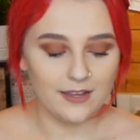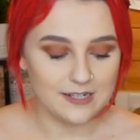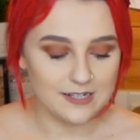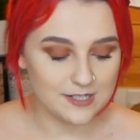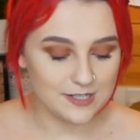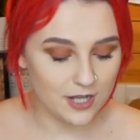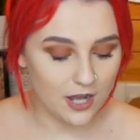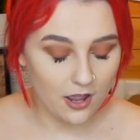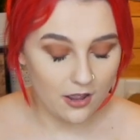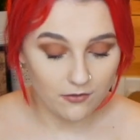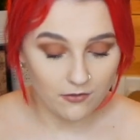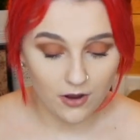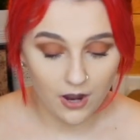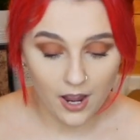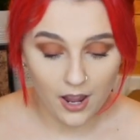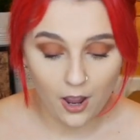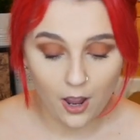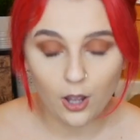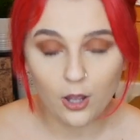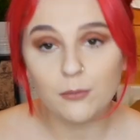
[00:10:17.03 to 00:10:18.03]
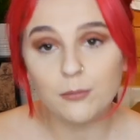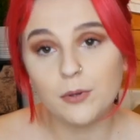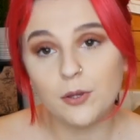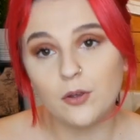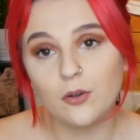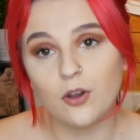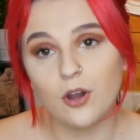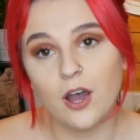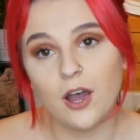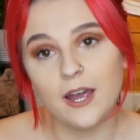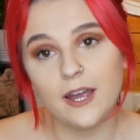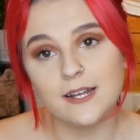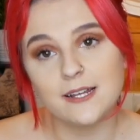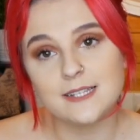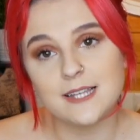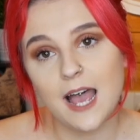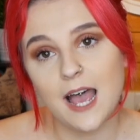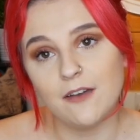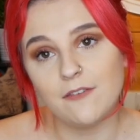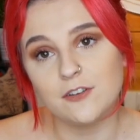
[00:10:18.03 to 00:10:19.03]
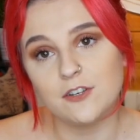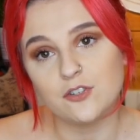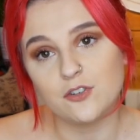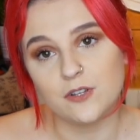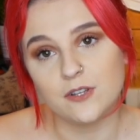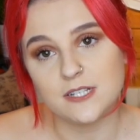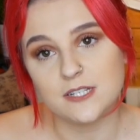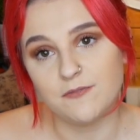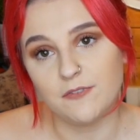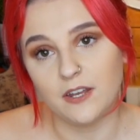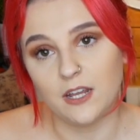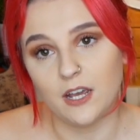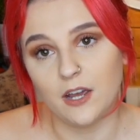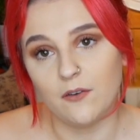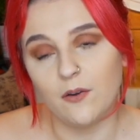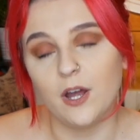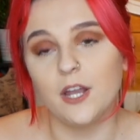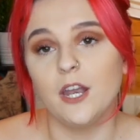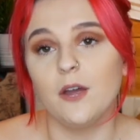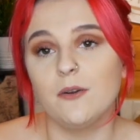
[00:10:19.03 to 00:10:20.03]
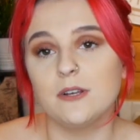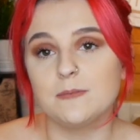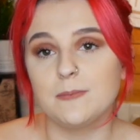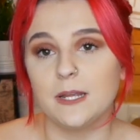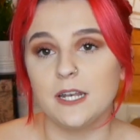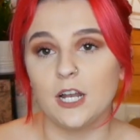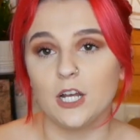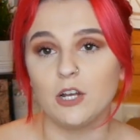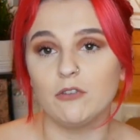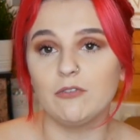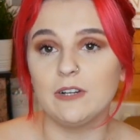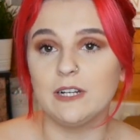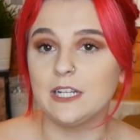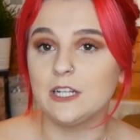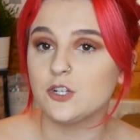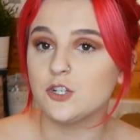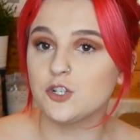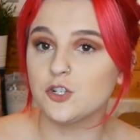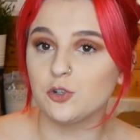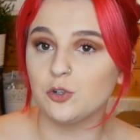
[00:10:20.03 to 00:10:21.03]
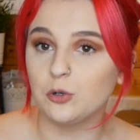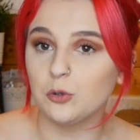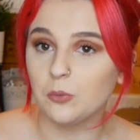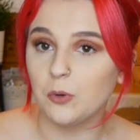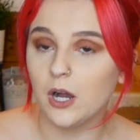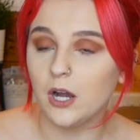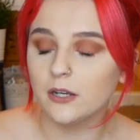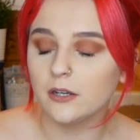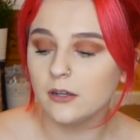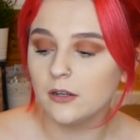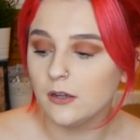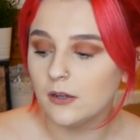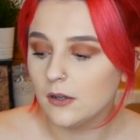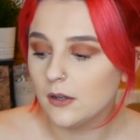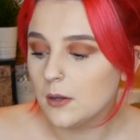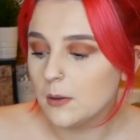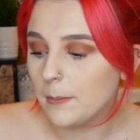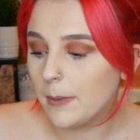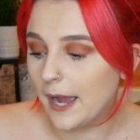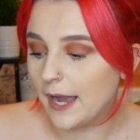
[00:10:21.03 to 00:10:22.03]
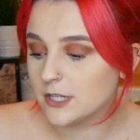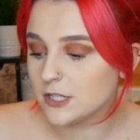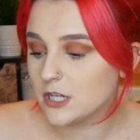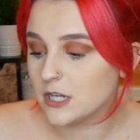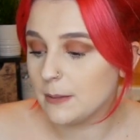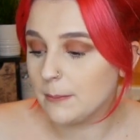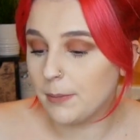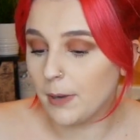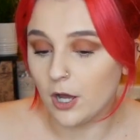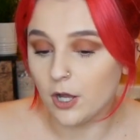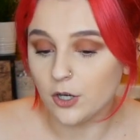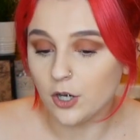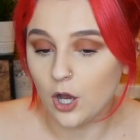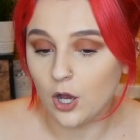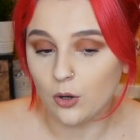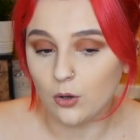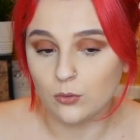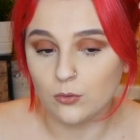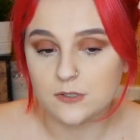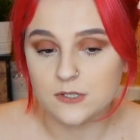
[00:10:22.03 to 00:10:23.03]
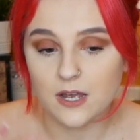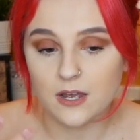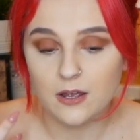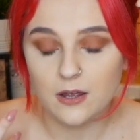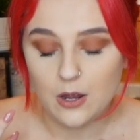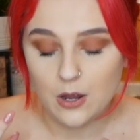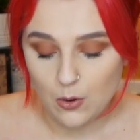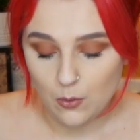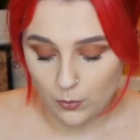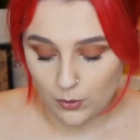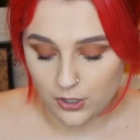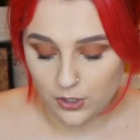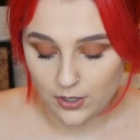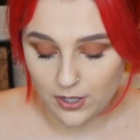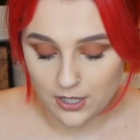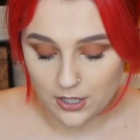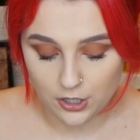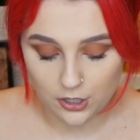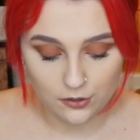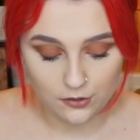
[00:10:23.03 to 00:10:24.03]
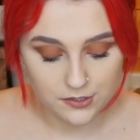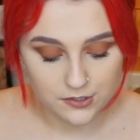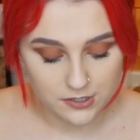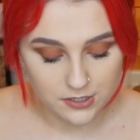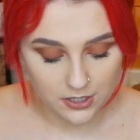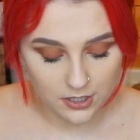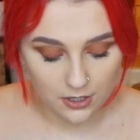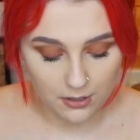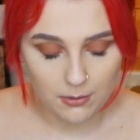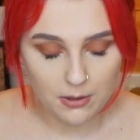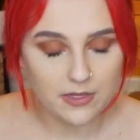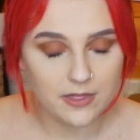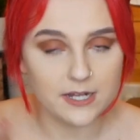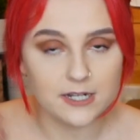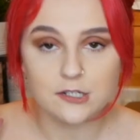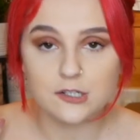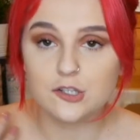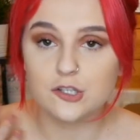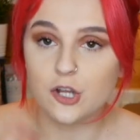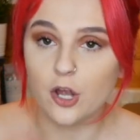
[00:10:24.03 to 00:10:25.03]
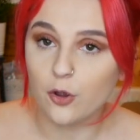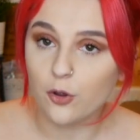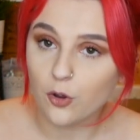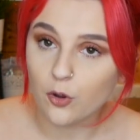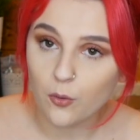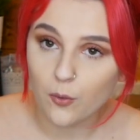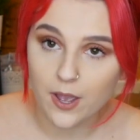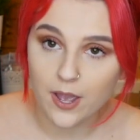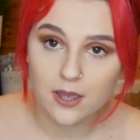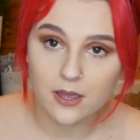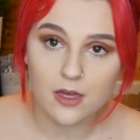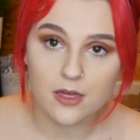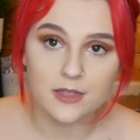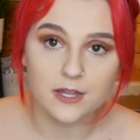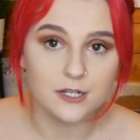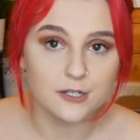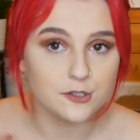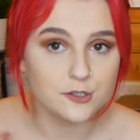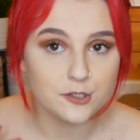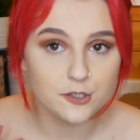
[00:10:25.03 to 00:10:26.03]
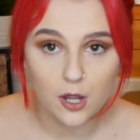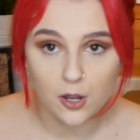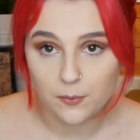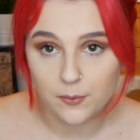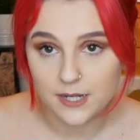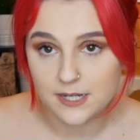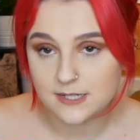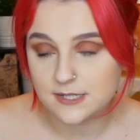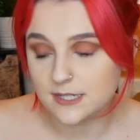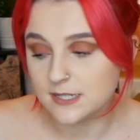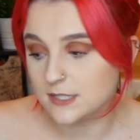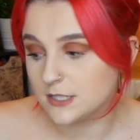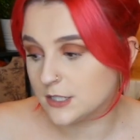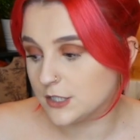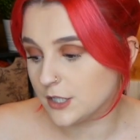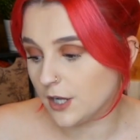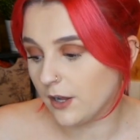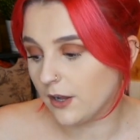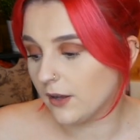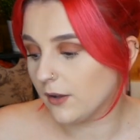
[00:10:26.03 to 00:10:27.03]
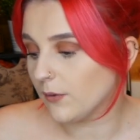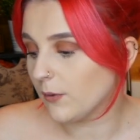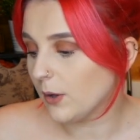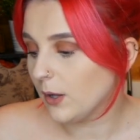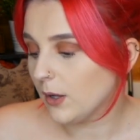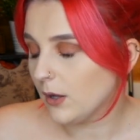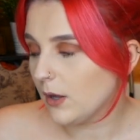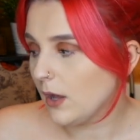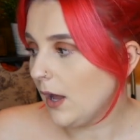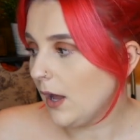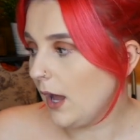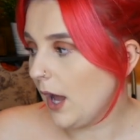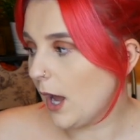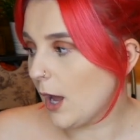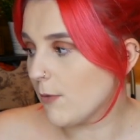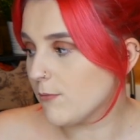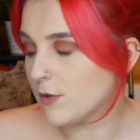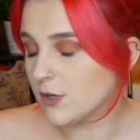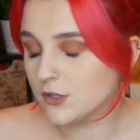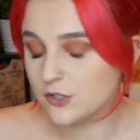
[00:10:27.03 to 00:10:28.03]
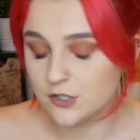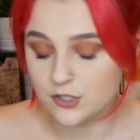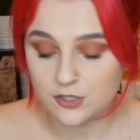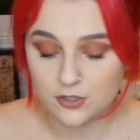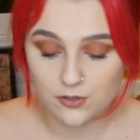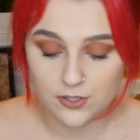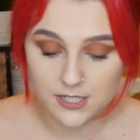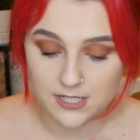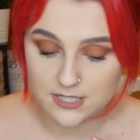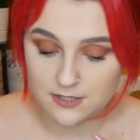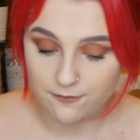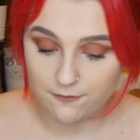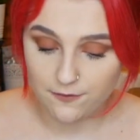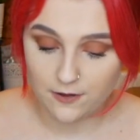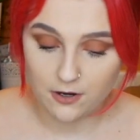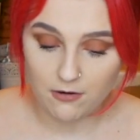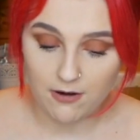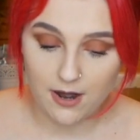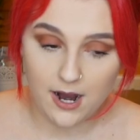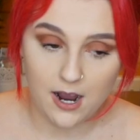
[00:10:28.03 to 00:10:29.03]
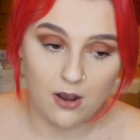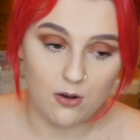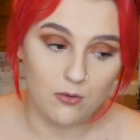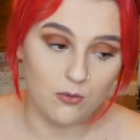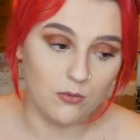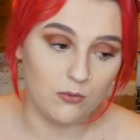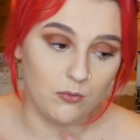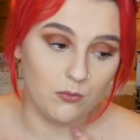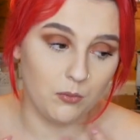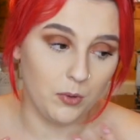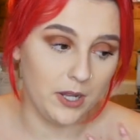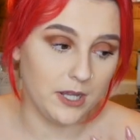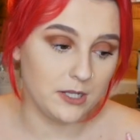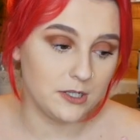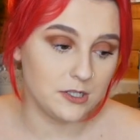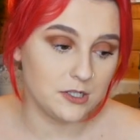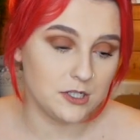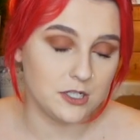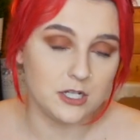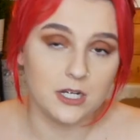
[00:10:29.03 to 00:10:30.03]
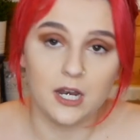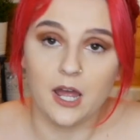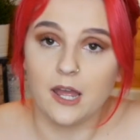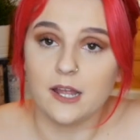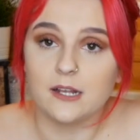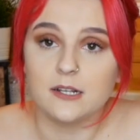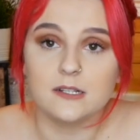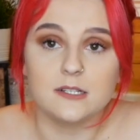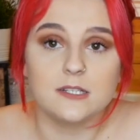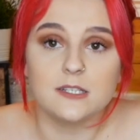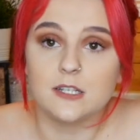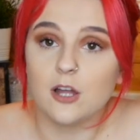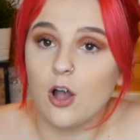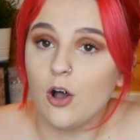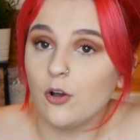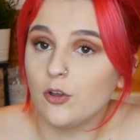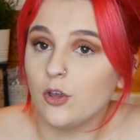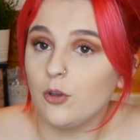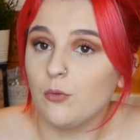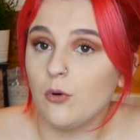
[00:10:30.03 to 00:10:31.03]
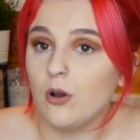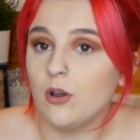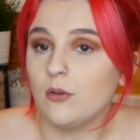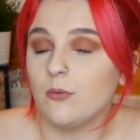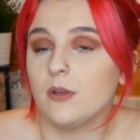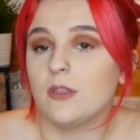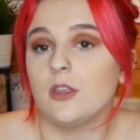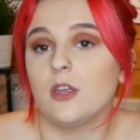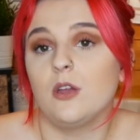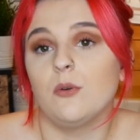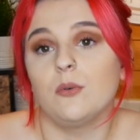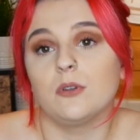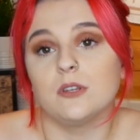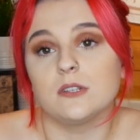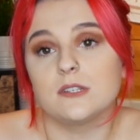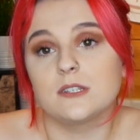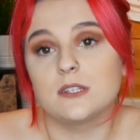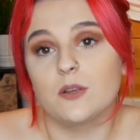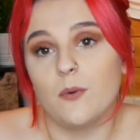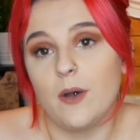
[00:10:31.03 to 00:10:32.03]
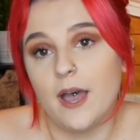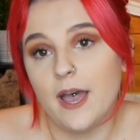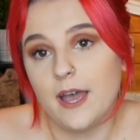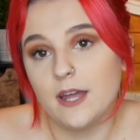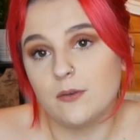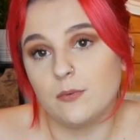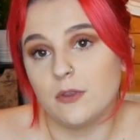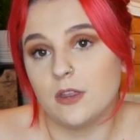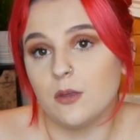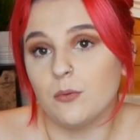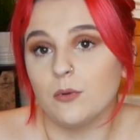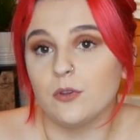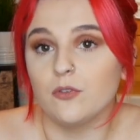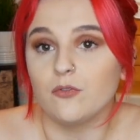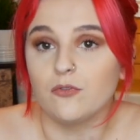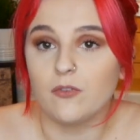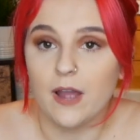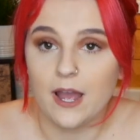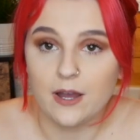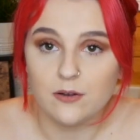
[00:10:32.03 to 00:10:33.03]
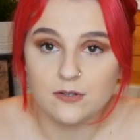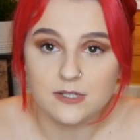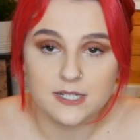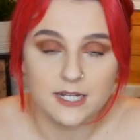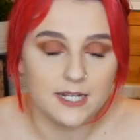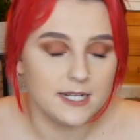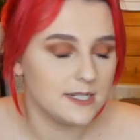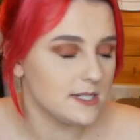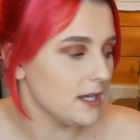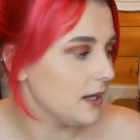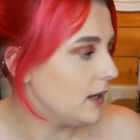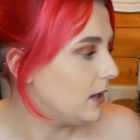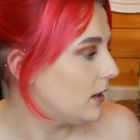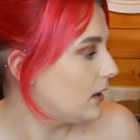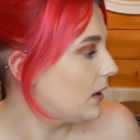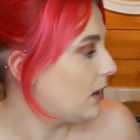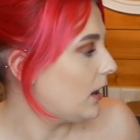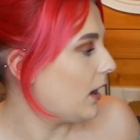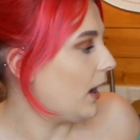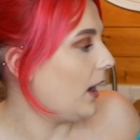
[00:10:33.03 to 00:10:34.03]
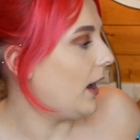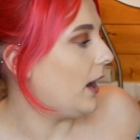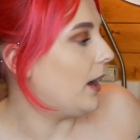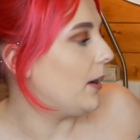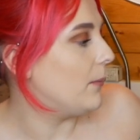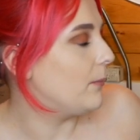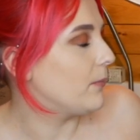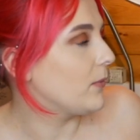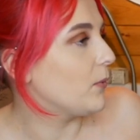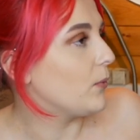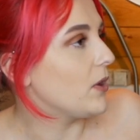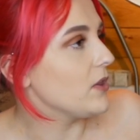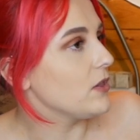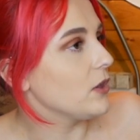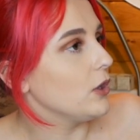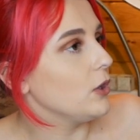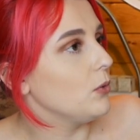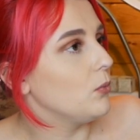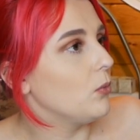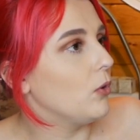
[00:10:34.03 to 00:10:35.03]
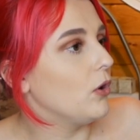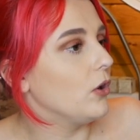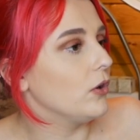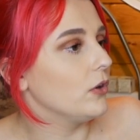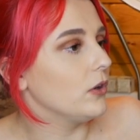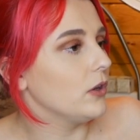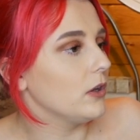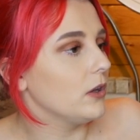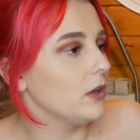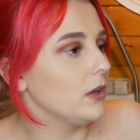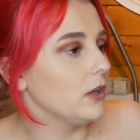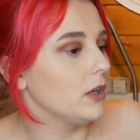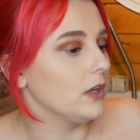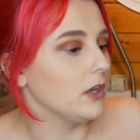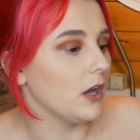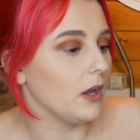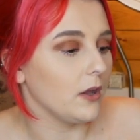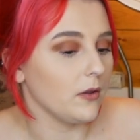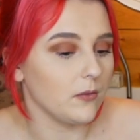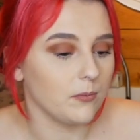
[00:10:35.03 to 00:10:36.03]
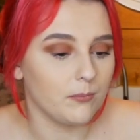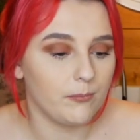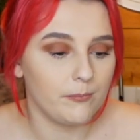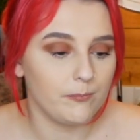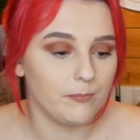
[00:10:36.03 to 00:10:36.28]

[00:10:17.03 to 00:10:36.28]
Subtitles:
So I hope you guys have enjoyed this video. I know it's been like a really short one, but actually buttonholes, when you get used to them, they're so quick, they're so easy to do. You just sort of need to figure out which like style you want, whether you want the squared, whether you want the rounded, whether you want, you know,